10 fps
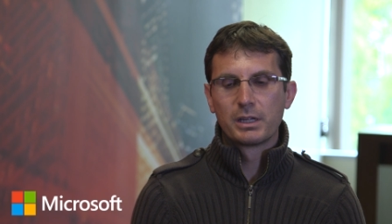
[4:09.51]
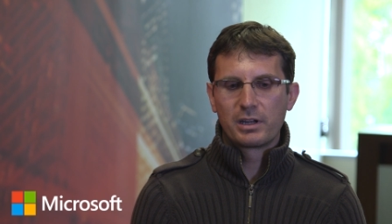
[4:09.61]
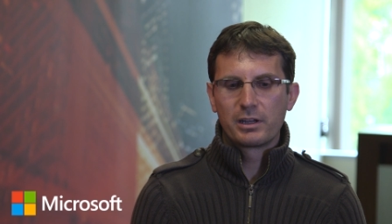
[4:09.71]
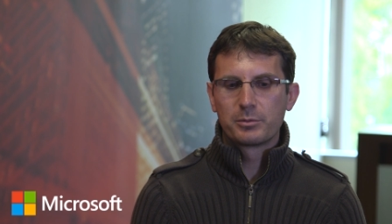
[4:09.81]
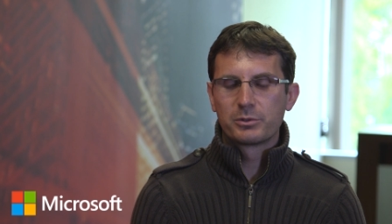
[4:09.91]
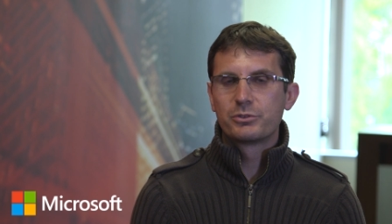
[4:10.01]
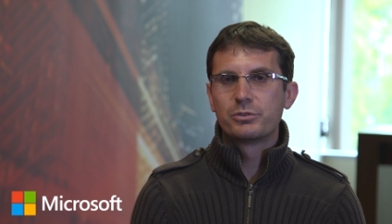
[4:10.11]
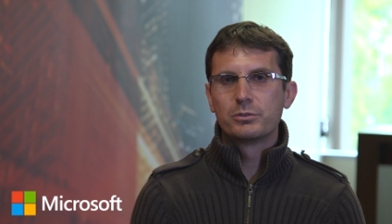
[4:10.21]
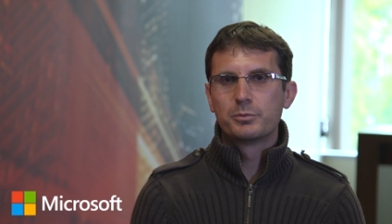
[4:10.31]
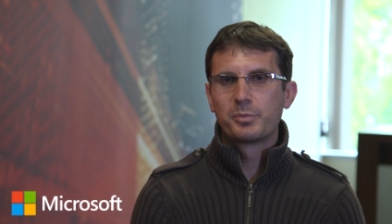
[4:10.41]
They're able
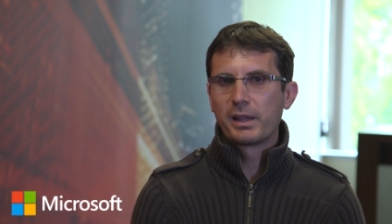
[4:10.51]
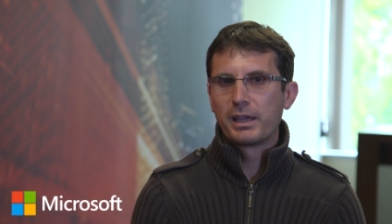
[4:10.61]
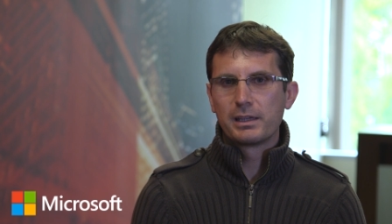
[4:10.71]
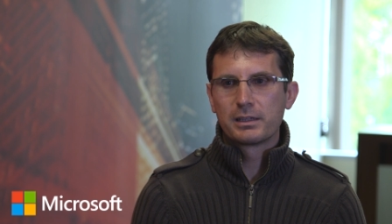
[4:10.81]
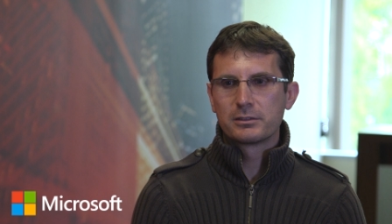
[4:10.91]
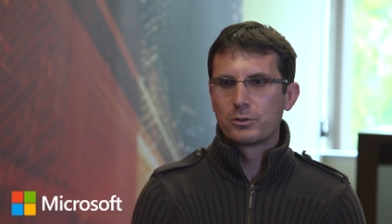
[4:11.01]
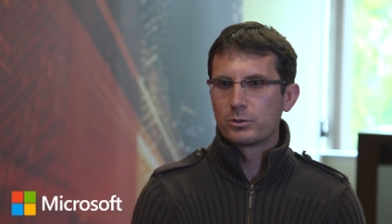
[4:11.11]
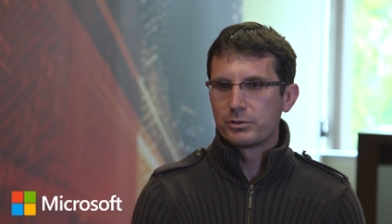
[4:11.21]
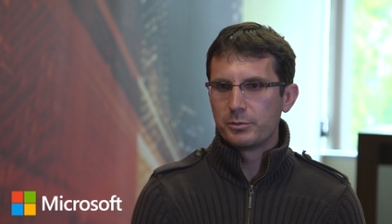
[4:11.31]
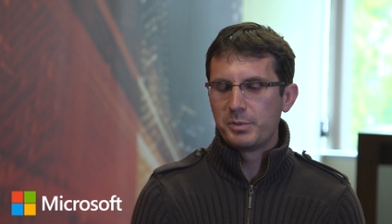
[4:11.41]
to play and
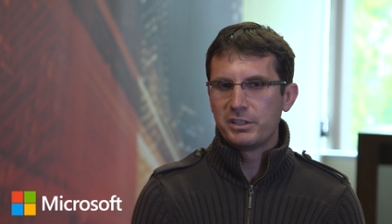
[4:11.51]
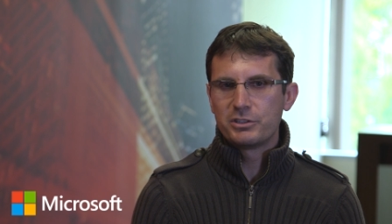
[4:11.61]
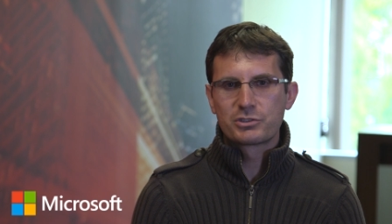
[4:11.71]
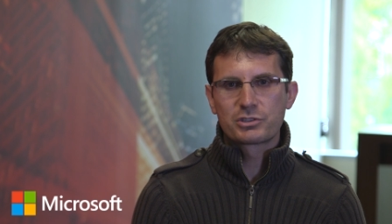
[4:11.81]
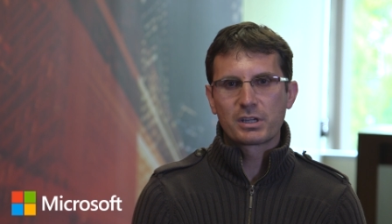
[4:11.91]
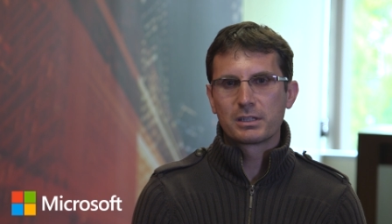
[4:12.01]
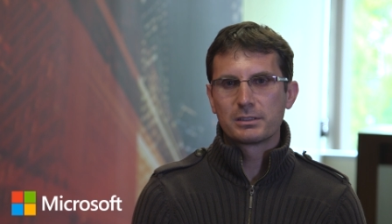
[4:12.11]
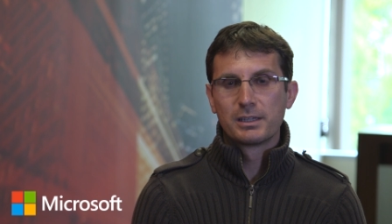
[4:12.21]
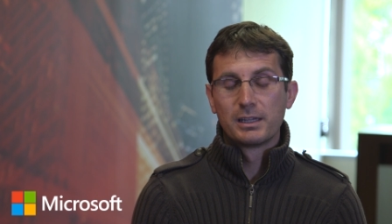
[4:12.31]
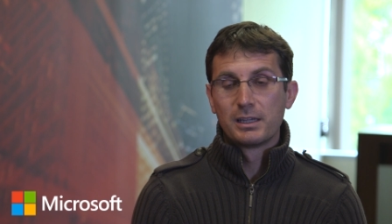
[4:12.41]
go to the beach and